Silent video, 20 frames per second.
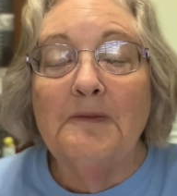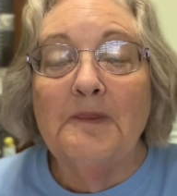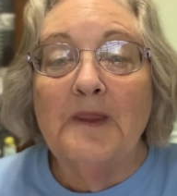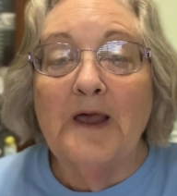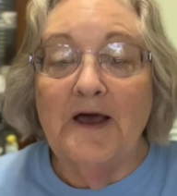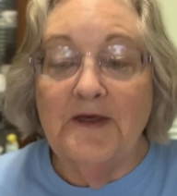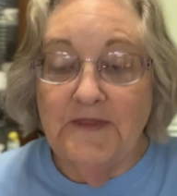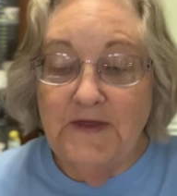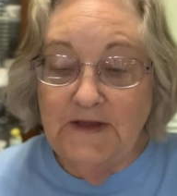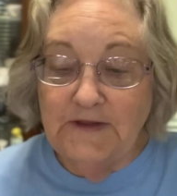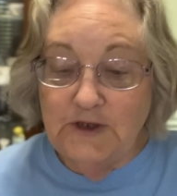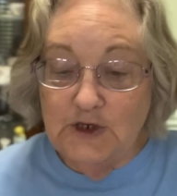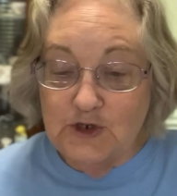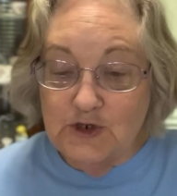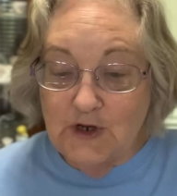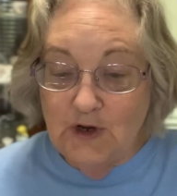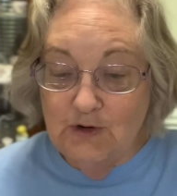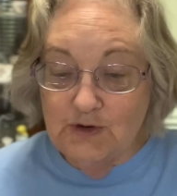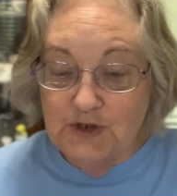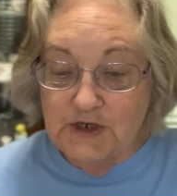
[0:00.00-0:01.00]
I think this
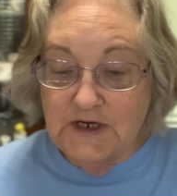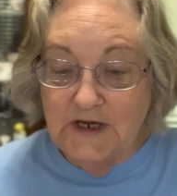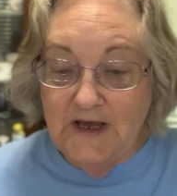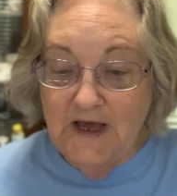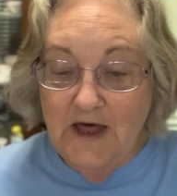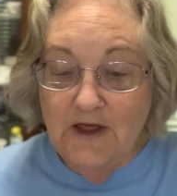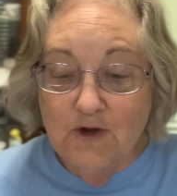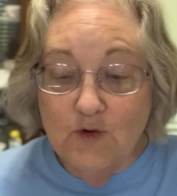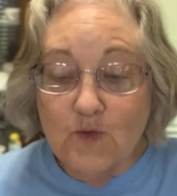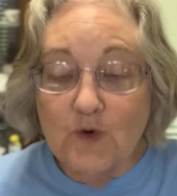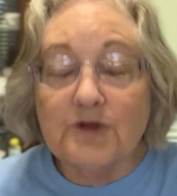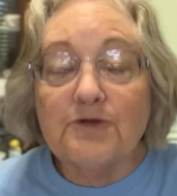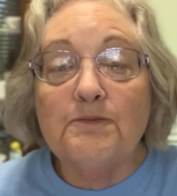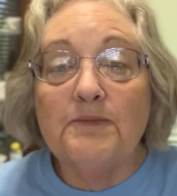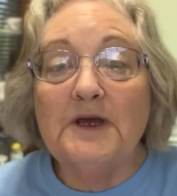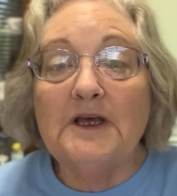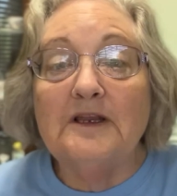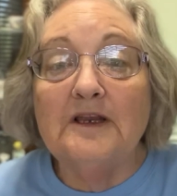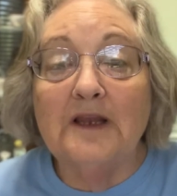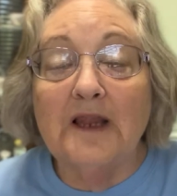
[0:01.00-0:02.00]
goes together with
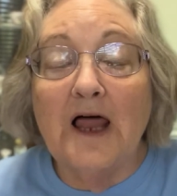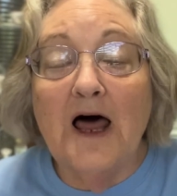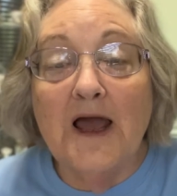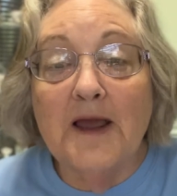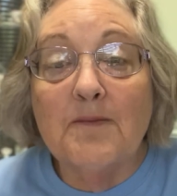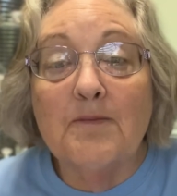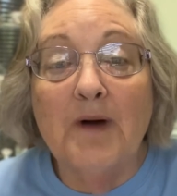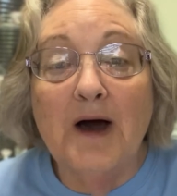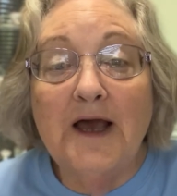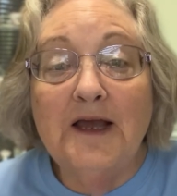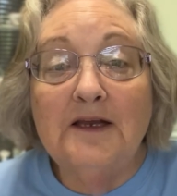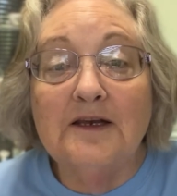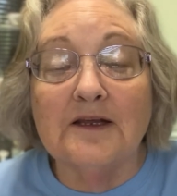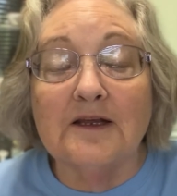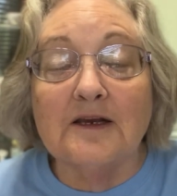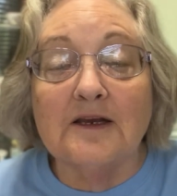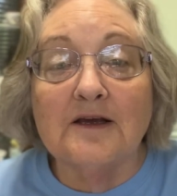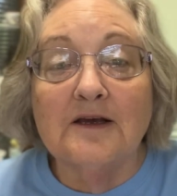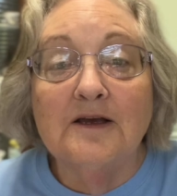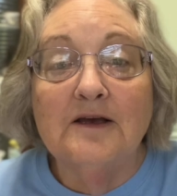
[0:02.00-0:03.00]
being
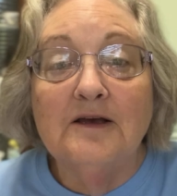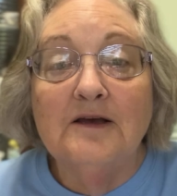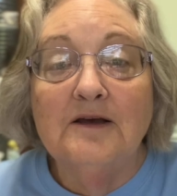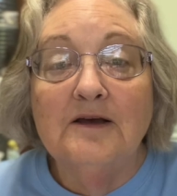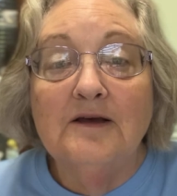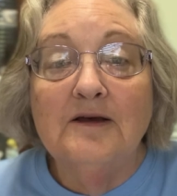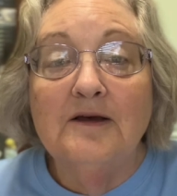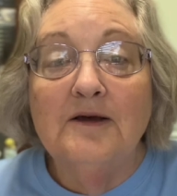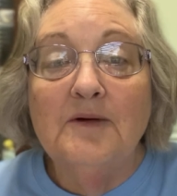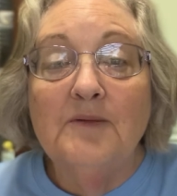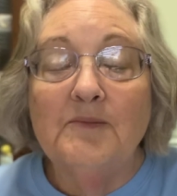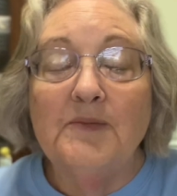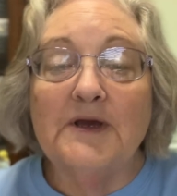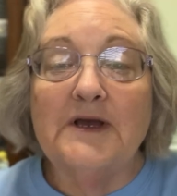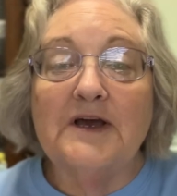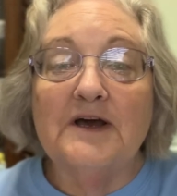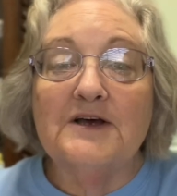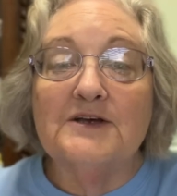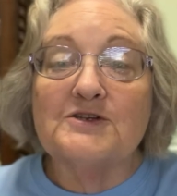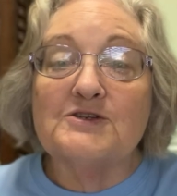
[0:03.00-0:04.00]
like-minded,
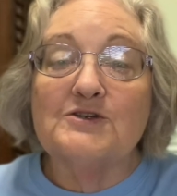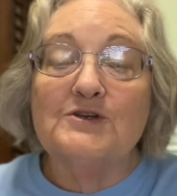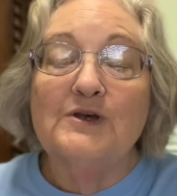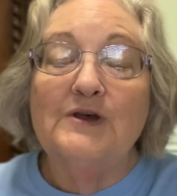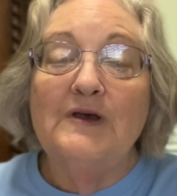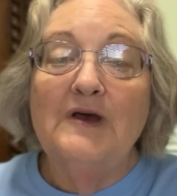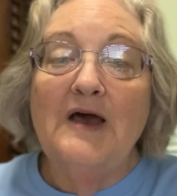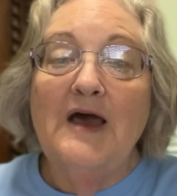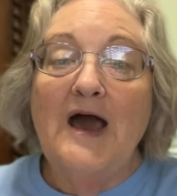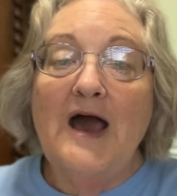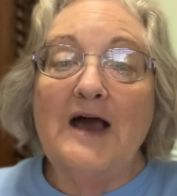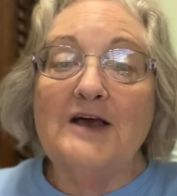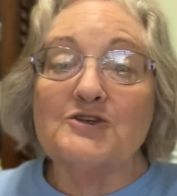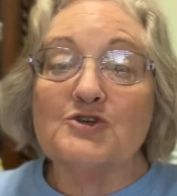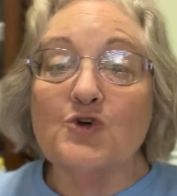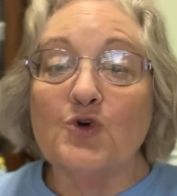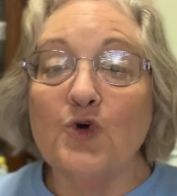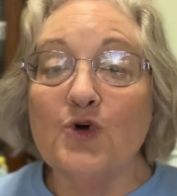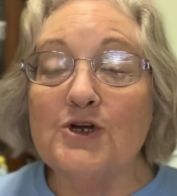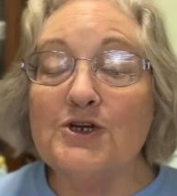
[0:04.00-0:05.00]
because as
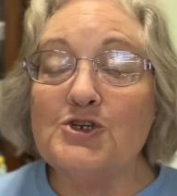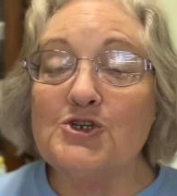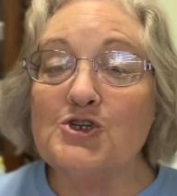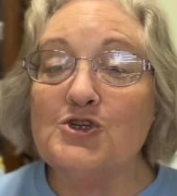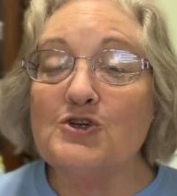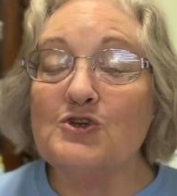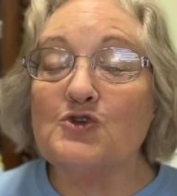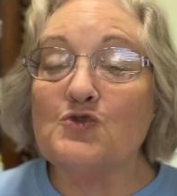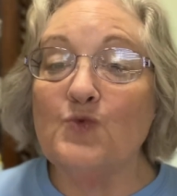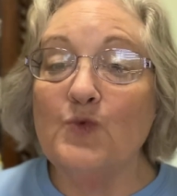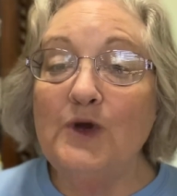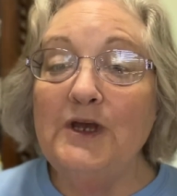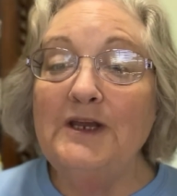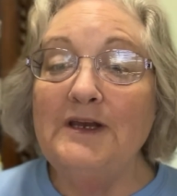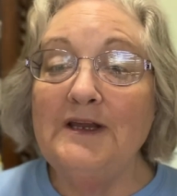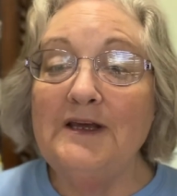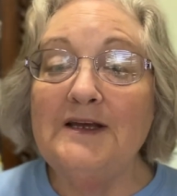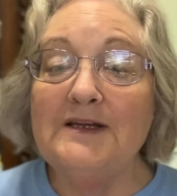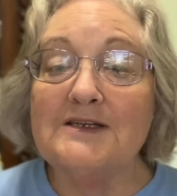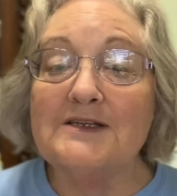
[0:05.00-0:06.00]
Christians, we
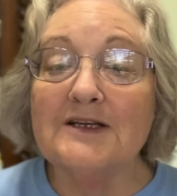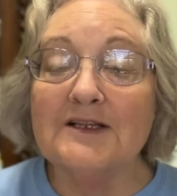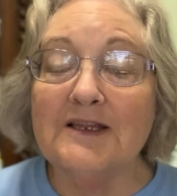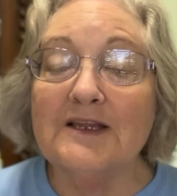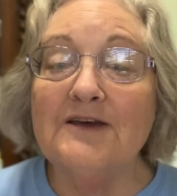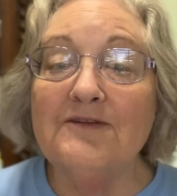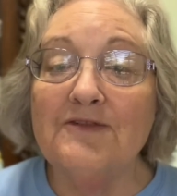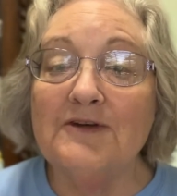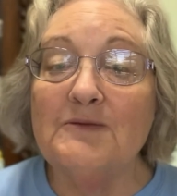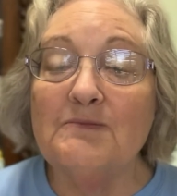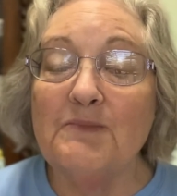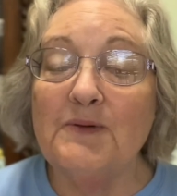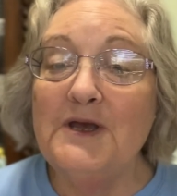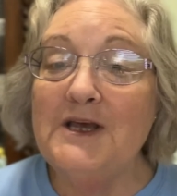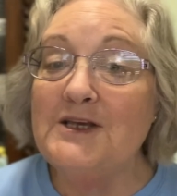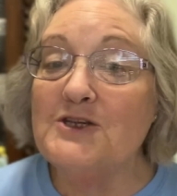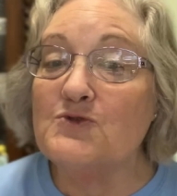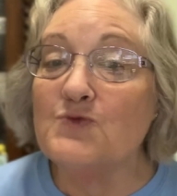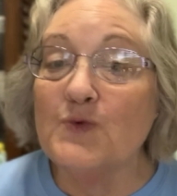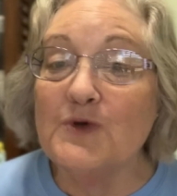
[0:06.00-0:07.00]
need to live in
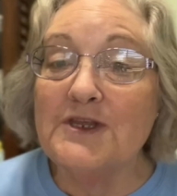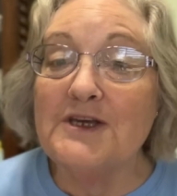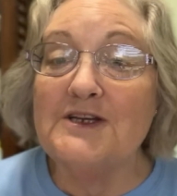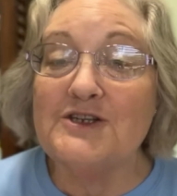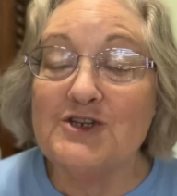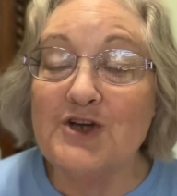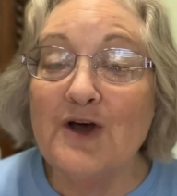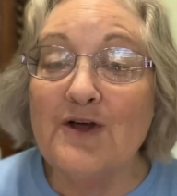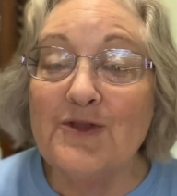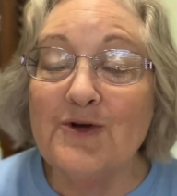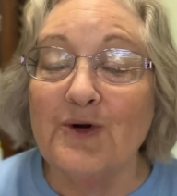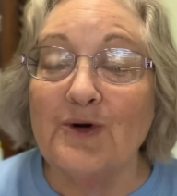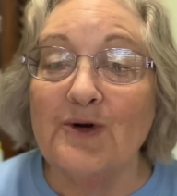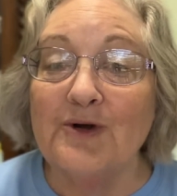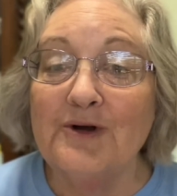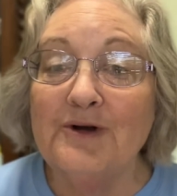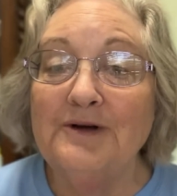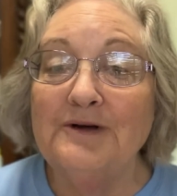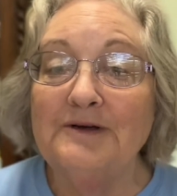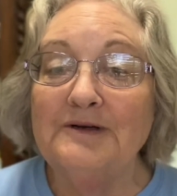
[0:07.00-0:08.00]
peace with each other.